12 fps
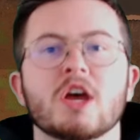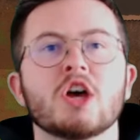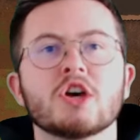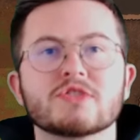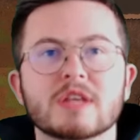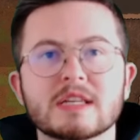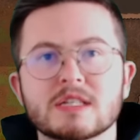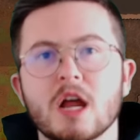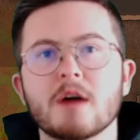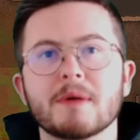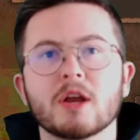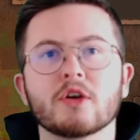So let's start
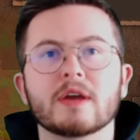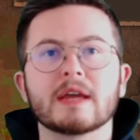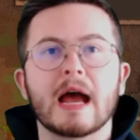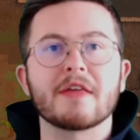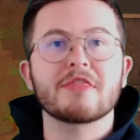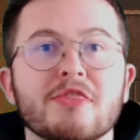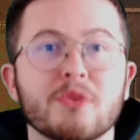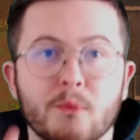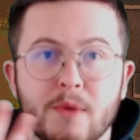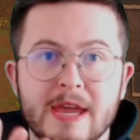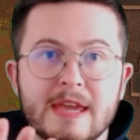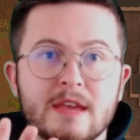by looking at
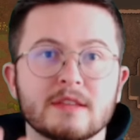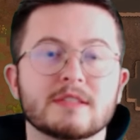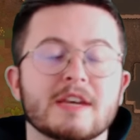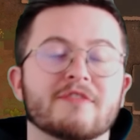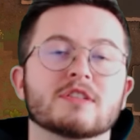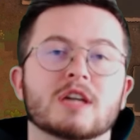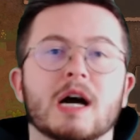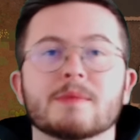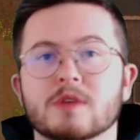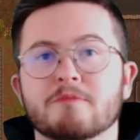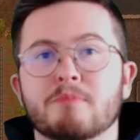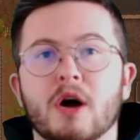3 different types
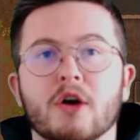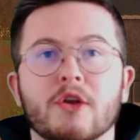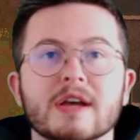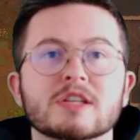of Bionics.